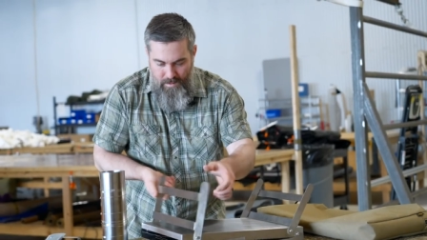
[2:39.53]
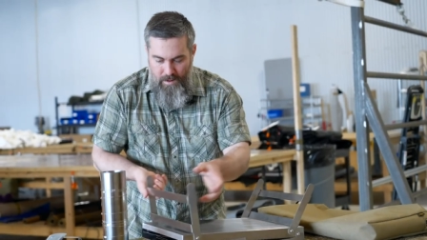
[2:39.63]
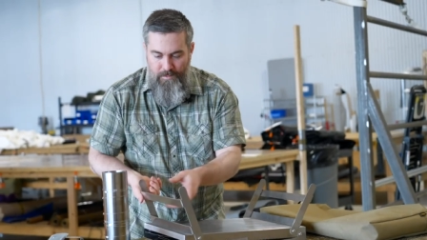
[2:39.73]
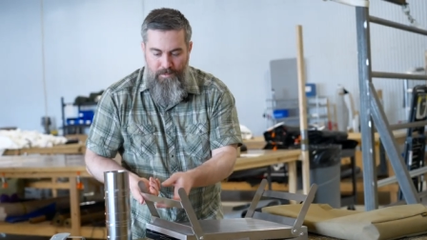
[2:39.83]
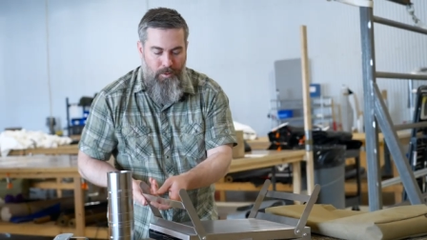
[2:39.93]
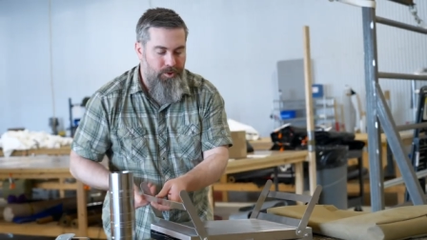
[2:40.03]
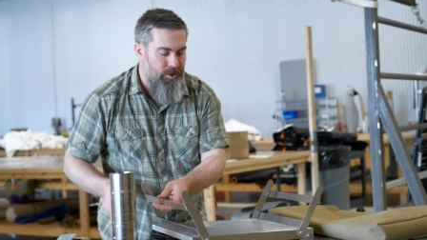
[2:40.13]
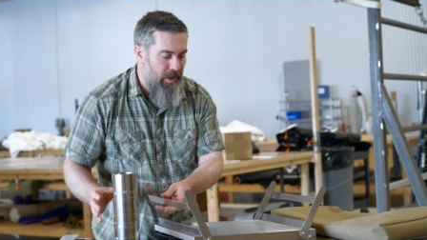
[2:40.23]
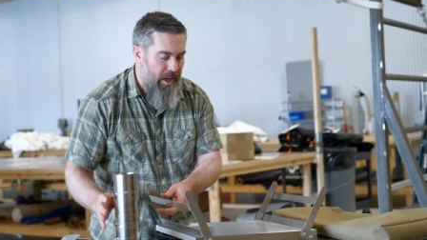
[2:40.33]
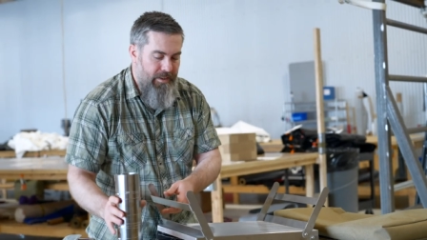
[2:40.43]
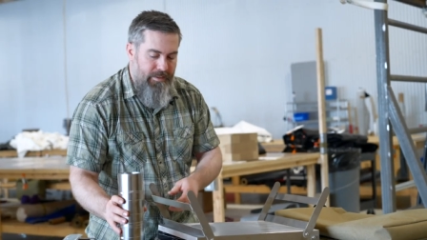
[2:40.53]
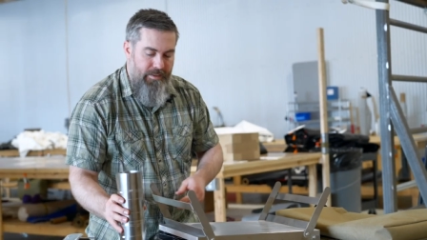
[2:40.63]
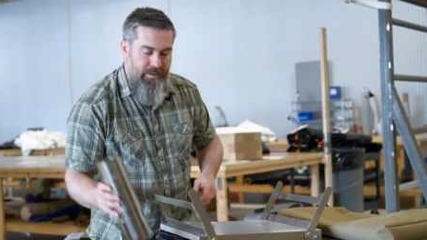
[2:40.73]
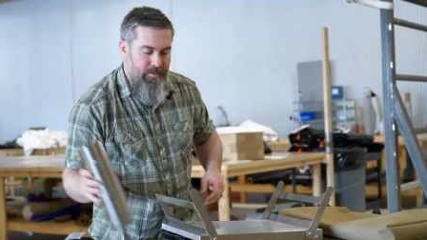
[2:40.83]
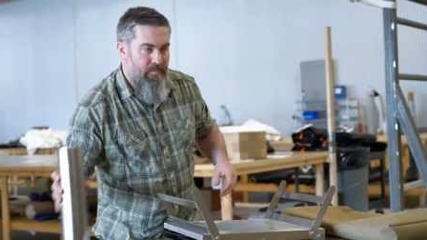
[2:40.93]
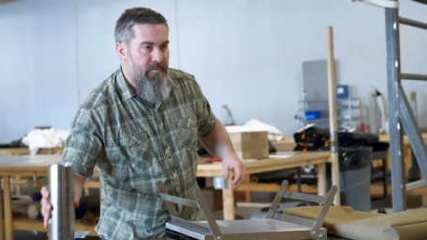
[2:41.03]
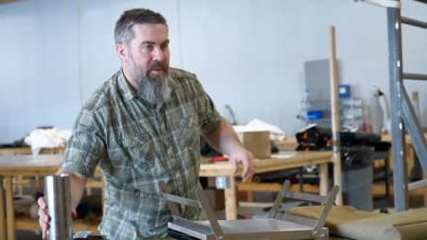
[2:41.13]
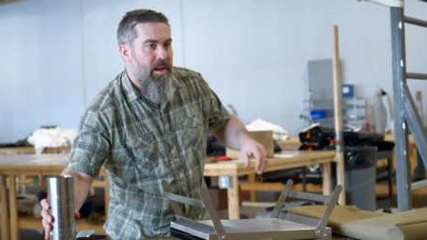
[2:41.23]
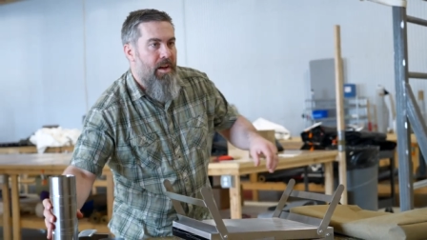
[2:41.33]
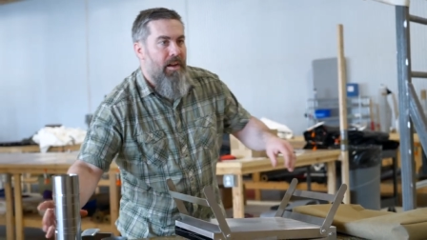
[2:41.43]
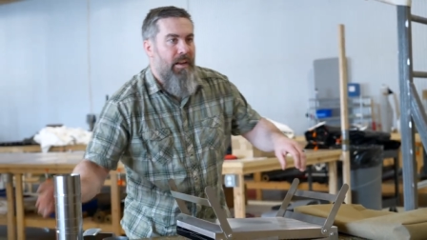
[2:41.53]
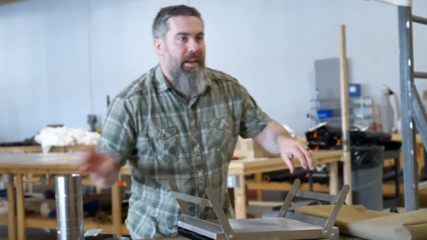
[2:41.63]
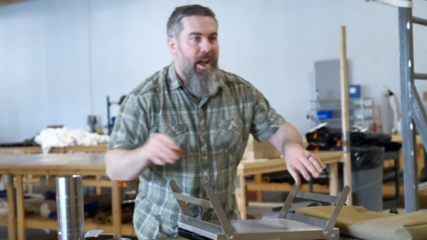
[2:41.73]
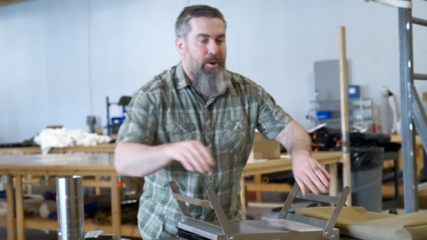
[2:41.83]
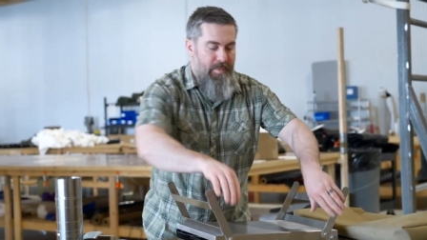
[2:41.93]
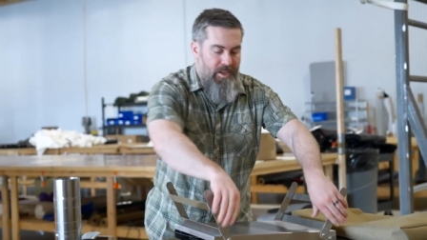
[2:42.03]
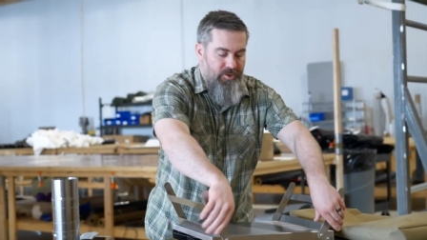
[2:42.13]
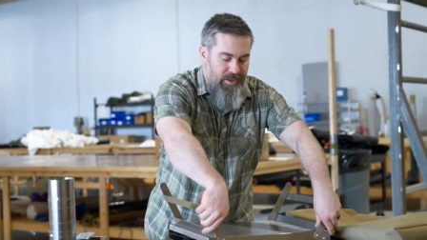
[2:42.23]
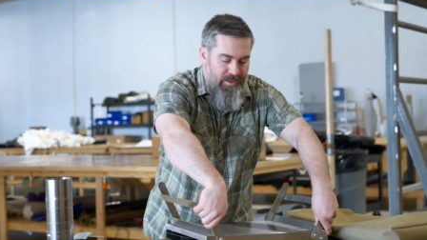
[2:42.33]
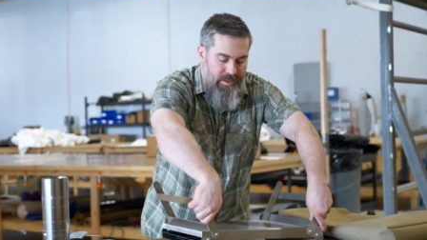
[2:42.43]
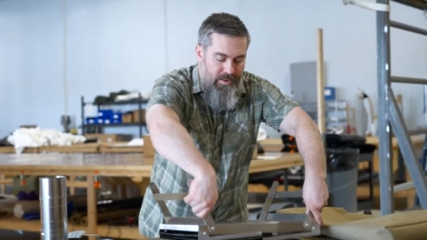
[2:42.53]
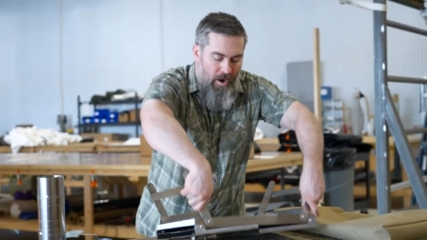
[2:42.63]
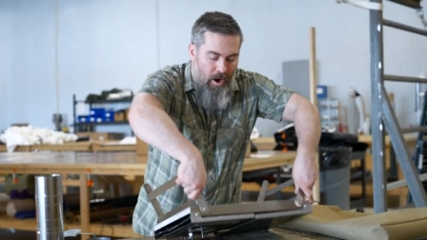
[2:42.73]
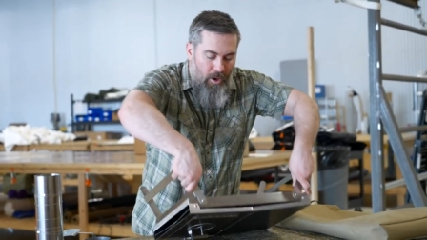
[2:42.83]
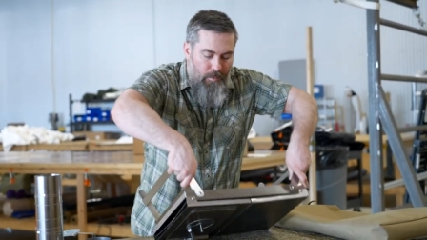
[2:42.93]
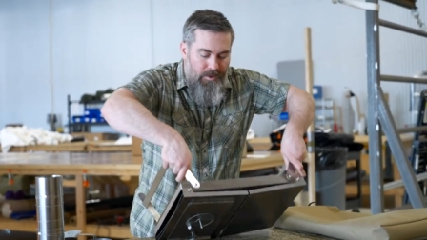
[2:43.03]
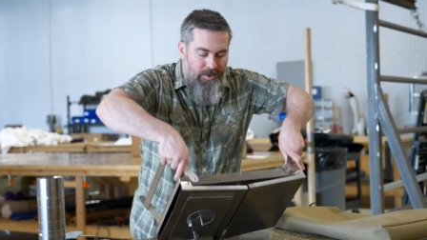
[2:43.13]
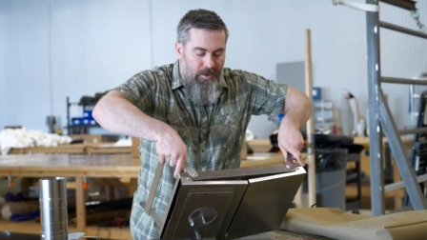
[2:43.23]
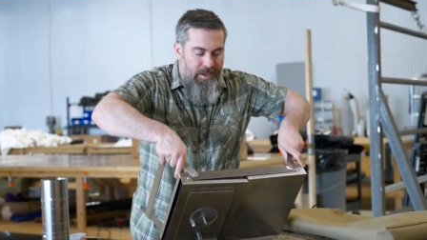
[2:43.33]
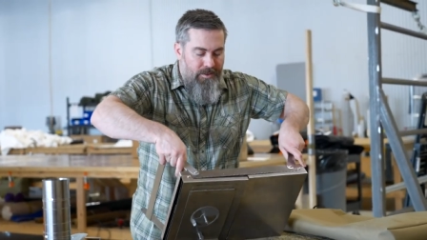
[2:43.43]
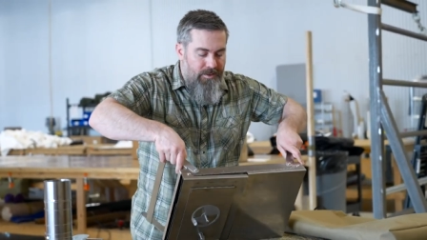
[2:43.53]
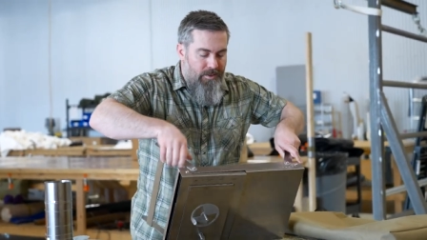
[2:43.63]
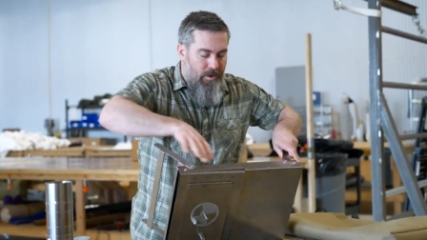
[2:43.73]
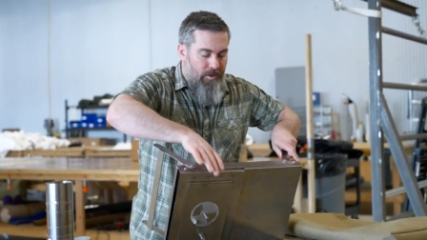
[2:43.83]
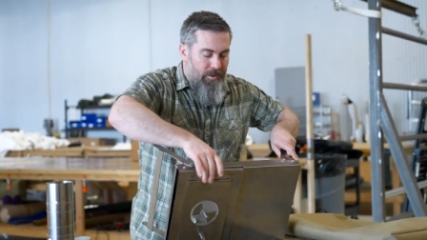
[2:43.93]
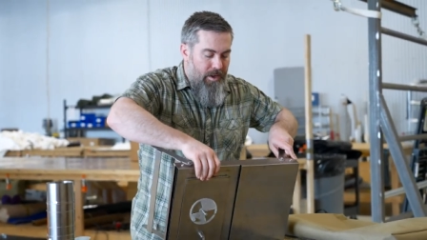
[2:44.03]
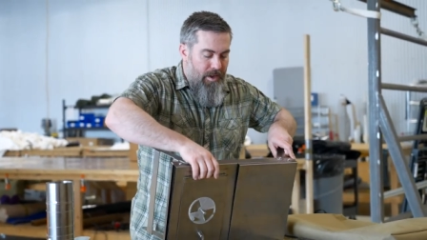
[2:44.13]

Unfold your legs. Like I had mentioned, the hardware is already installed.